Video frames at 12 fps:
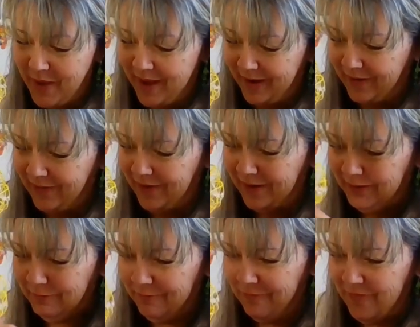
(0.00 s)
back
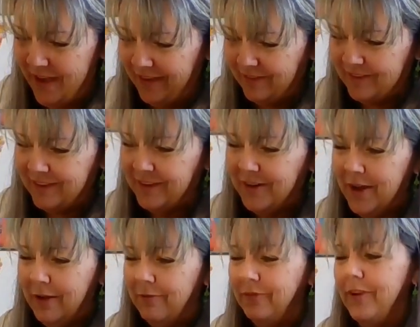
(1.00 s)
on fast
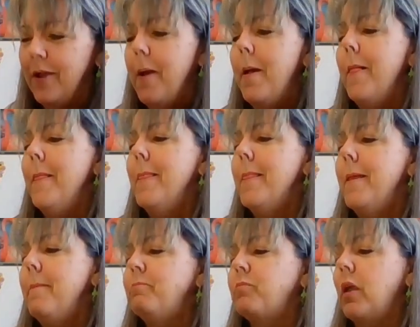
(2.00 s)
enough.
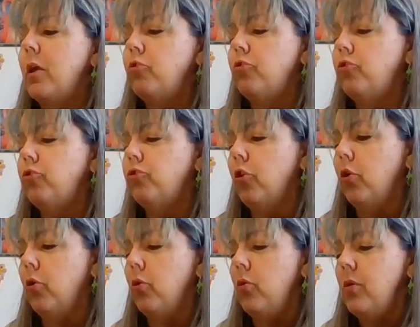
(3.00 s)

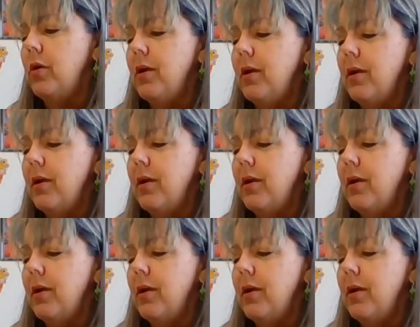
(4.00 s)
So,